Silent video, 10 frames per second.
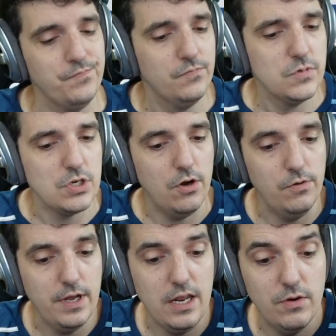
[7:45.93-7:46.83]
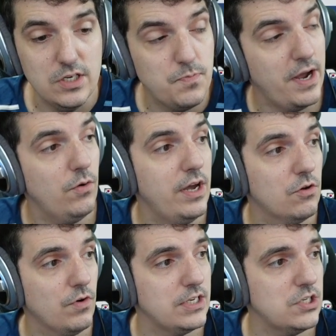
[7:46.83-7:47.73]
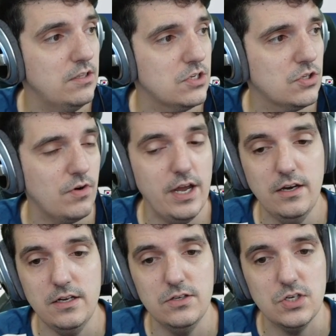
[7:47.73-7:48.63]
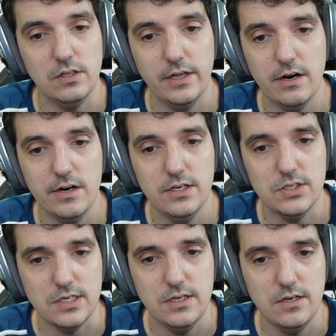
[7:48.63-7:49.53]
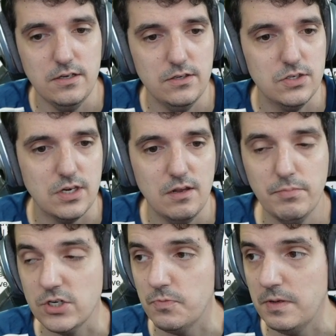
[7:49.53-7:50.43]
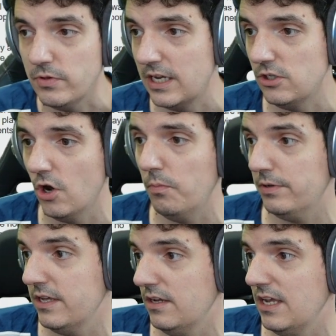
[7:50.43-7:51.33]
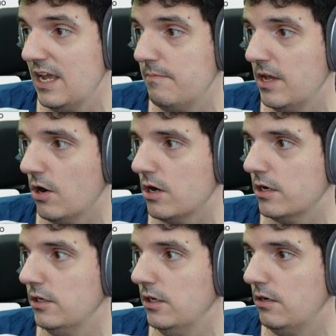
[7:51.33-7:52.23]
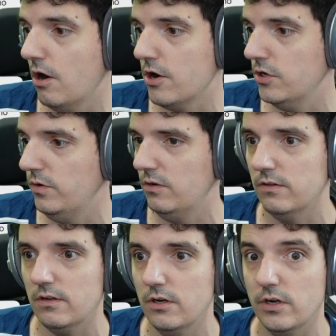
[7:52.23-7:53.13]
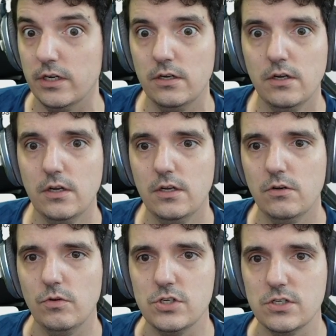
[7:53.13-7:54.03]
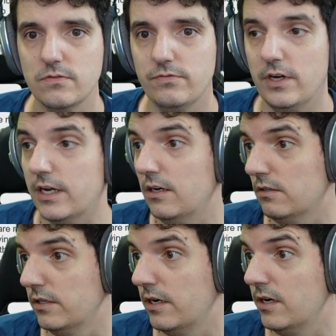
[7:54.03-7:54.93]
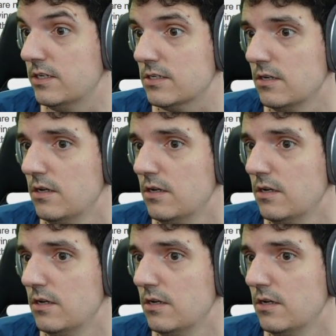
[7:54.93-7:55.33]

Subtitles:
So anyways, by the way, the rest of this thread is hilarious. It is a bunch of people that don't play the game and aren't good arguing with Kogut, which is fucking hilarious.